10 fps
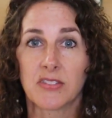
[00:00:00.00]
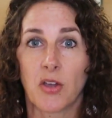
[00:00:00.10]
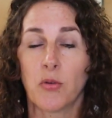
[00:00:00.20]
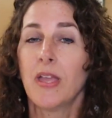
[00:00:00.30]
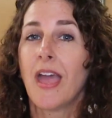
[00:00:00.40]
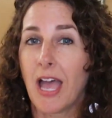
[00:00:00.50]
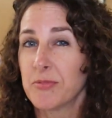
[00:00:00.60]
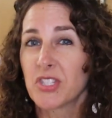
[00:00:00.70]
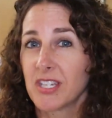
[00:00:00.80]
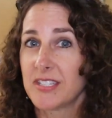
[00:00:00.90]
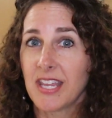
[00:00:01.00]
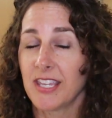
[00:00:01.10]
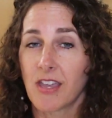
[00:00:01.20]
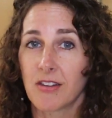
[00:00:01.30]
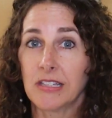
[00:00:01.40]
So I'm just going to
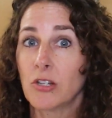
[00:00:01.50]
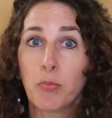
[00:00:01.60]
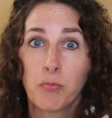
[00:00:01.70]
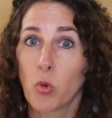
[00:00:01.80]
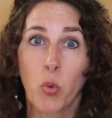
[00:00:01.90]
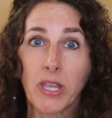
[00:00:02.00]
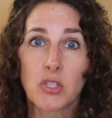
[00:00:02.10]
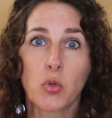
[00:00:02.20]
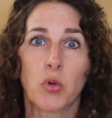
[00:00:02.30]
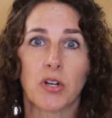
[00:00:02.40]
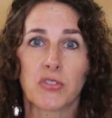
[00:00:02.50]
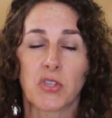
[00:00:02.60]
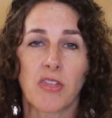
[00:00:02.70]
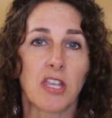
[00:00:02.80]
take you on a little quick tour so